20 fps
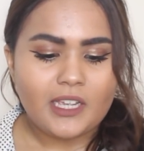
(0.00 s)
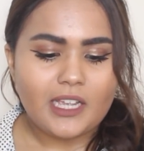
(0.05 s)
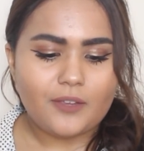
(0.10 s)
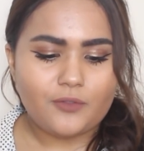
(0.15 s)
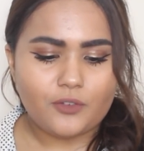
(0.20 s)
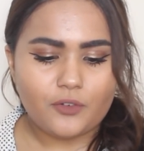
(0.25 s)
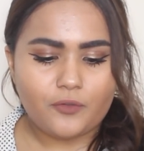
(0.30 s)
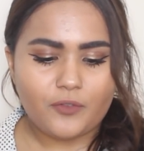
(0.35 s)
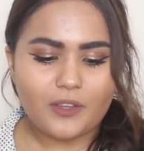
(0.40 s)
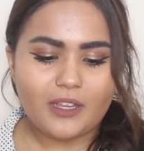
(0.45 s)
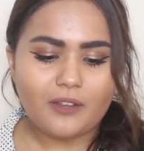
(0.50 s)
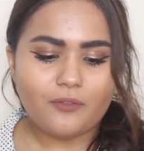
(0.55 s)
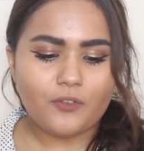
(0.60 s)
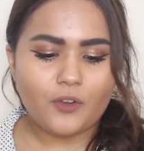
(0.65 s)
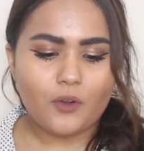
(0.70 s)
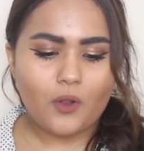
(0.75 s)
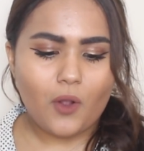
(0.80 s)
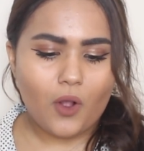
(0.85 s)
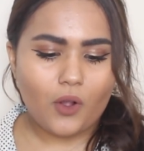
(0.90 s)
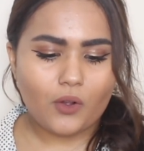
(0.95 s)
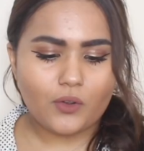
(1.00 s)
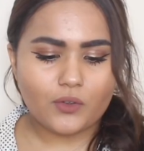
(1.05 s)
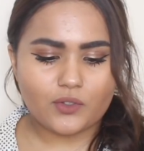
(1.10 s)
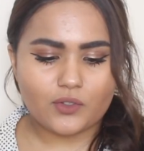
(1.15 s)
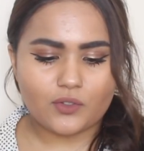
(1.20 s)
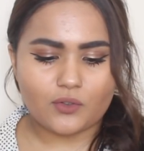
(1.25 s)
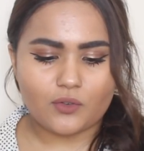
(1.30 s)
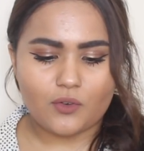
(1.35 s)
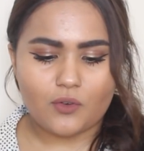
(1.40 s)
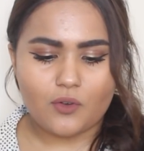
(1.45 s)
If your feet feel hot or
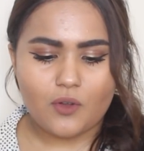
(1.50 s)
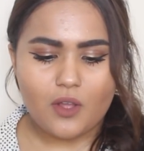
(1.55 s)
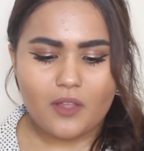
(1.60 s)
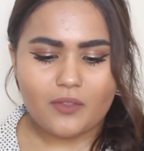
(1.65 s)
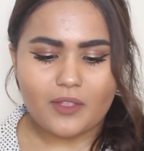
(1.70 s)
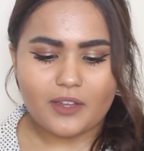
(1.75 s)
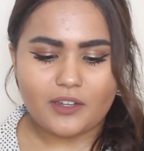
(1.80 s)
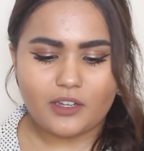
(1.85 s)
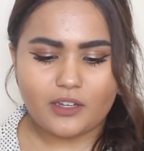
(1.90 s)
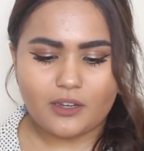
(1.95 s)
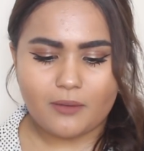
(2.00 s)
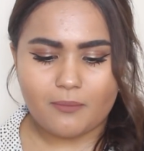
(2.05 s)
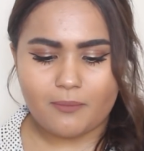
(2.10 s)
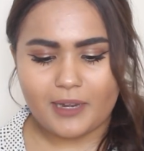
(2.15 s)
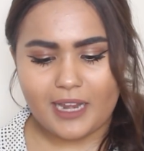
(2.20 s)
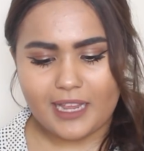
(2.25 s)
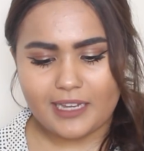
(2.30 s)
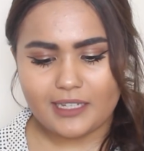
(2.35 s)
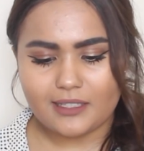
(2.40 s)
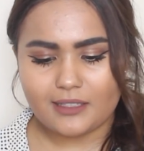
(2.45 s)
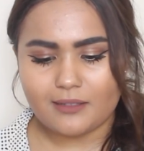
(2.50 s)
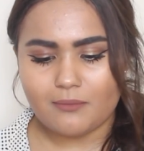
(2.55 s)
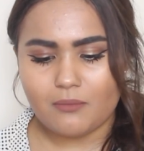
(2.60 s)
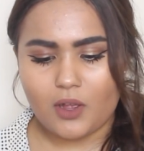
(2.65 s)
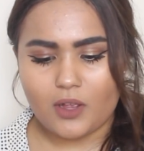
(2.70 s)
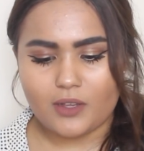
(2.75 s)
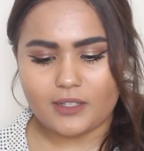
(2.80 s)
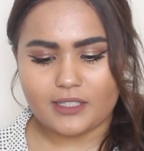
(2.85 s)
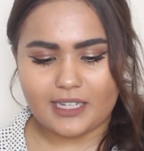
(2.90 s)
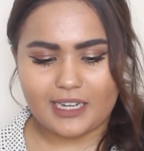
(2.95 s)
sore, then you can place the
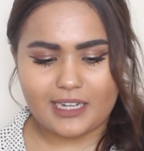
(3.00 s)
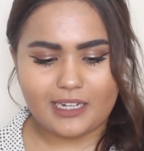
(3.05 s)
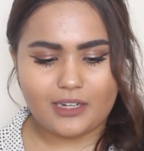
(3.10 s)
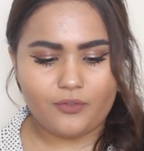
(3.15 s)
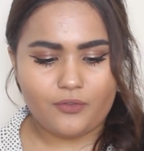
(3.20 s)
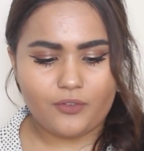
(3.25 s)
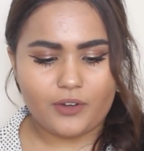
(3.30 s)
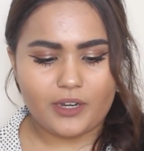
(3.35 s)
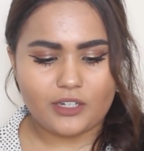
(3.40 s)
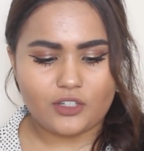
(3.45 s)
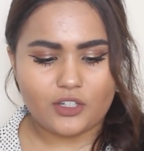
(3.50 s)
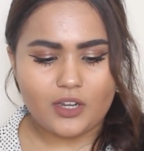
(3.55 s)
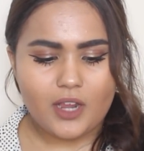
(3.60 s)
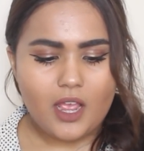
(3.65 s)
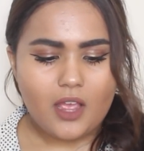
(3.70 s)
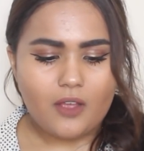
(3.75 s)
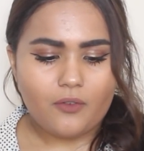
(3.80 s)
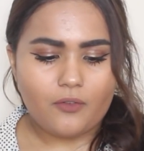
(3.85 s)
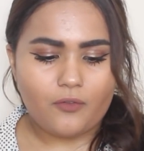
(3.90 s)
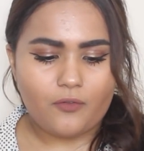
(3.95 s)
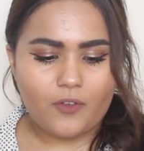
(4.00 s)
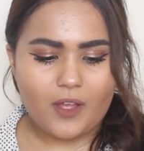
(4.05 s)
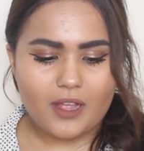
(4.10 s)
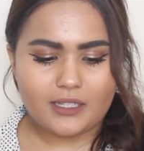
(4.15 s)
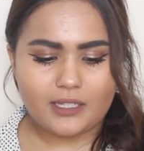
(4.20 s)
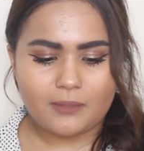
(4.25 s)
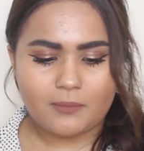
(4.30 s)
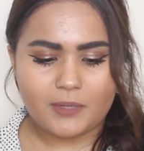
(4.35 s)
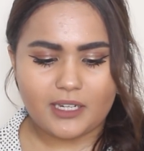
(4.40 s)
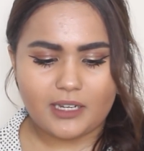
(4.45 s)
mask in the fridge for
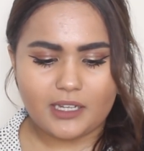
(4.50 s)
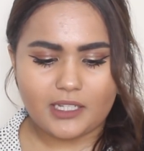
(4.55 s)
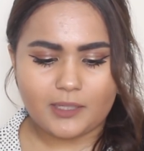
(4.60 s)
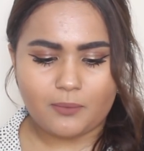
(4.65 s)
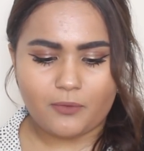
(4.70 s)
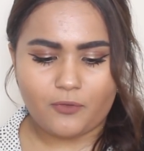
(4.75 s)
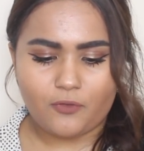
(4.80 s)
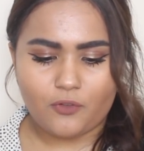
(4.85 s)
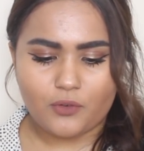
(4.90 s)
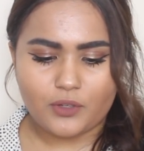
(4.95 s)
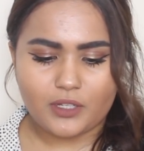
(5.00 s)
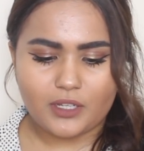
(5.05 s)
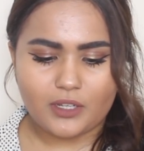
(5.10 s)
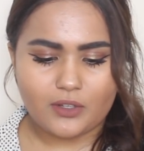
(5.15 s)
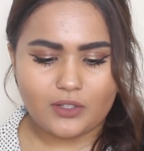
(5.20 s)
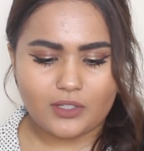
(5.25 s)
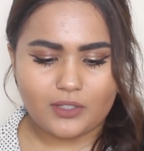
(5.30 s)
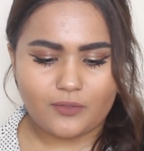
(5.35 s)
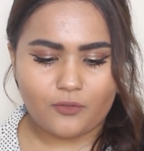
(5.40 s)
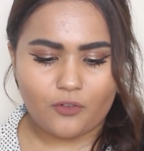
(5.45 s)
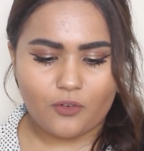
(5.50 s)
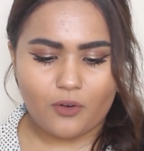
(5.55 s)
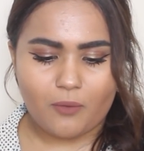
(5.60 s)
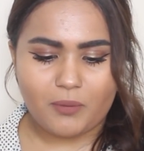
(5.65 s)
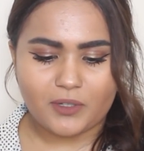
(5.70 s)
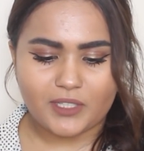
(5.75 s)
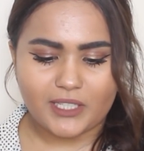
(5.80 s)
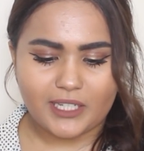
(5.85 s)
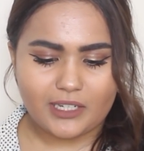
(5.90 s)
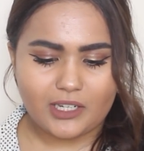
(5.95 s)
30 minutes before use for a
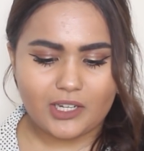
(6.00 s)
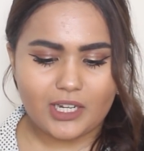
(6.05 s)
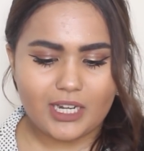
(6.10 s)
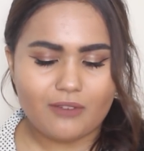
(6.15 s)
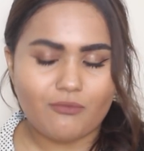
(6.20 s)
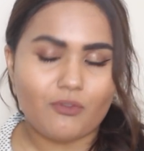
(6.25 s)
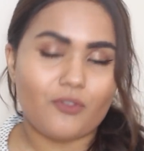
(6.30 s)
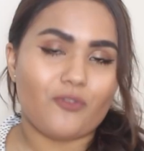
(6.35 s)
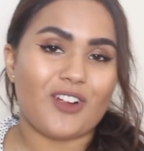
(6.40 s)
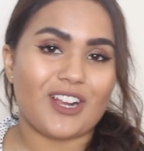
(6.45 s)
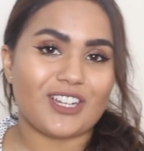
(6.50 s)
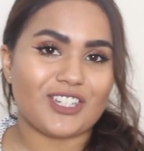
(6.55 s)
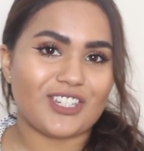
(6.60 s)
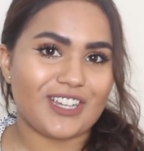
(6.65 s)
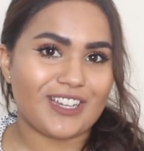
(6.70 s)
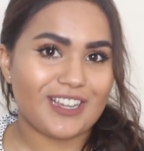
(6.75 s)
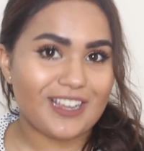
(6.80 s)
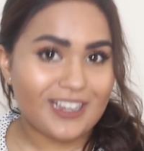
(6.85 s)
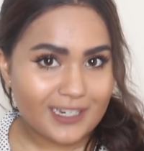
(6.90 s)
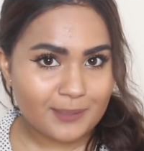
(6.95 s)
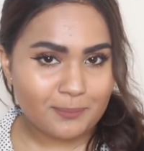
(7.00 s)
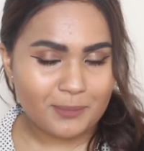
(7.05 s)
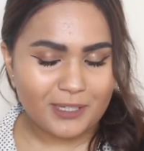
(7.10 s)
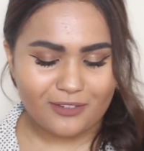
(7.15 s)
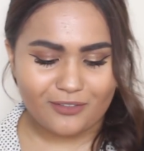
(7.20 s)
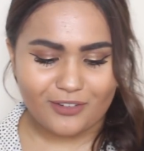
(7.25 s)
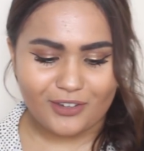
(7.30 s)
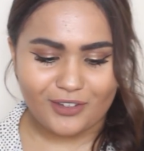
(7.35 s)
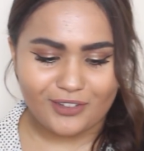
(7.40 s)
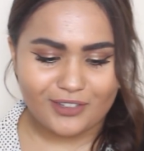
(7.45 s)
particularly refreshing
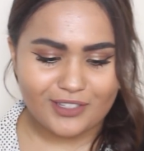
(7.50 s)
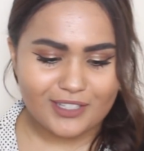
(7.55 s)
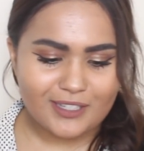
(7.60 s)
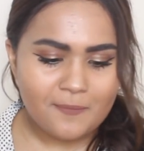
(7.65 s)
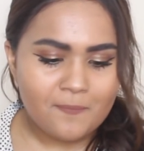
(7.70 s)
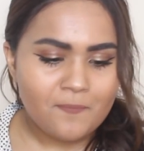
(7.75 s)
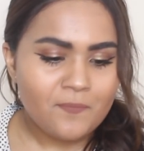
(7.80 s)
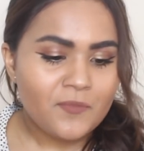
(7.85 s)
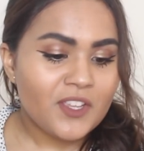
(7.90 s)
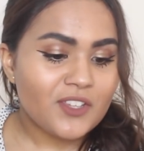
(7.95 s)
experience.